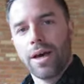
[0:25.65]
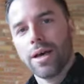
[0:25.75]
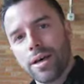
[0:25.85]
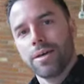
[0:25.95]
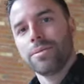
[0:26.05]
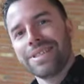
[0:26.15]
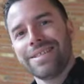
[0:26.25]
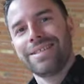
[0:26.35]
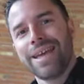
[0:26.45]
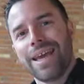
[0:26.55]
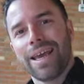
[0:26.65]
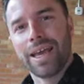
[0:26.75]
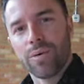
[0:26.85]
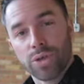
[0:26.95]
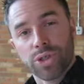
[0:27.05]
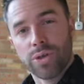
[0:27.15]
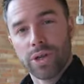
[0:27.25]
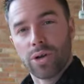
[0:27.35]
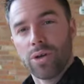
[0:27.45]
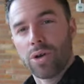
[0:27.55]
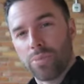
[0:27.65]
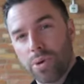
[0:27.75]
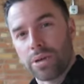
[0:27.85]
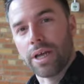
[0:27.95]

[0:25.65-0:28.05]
Um, today, we're shooting her lookbook.